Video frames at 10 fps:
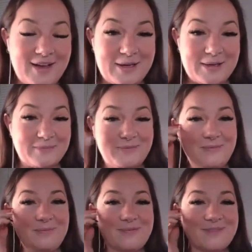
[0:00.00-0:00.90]

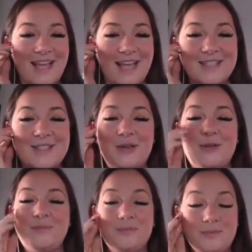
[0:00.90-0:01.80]
And
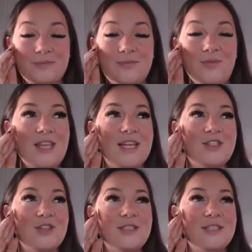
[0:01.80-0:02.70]
so
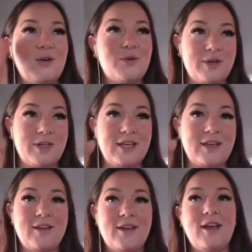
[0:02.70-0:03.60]
it turns out
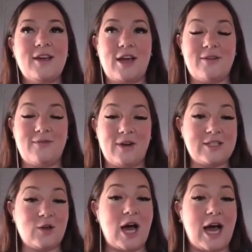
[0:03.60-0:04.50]
really kind of funny.
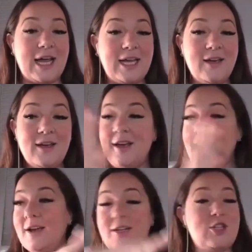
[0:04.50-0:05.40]
So I
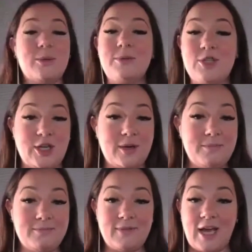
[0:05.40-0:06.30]
jumped ship.
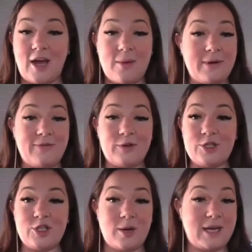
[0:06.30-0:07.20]
I got my
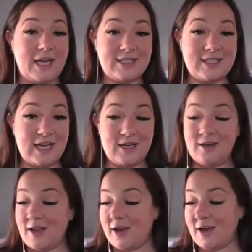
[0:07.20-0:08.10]
first job at
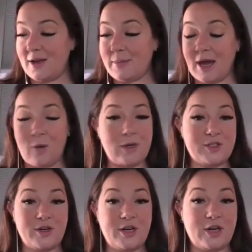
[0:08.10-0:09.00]
18 at
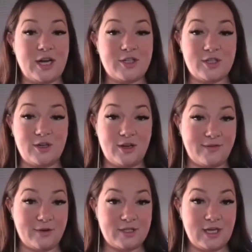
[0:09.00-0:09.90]
Western International
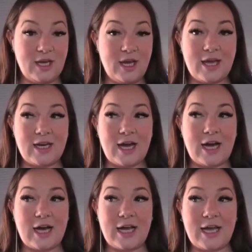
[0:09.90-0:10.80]
University, and
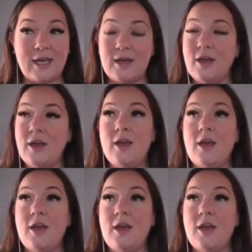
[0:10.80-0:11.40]
I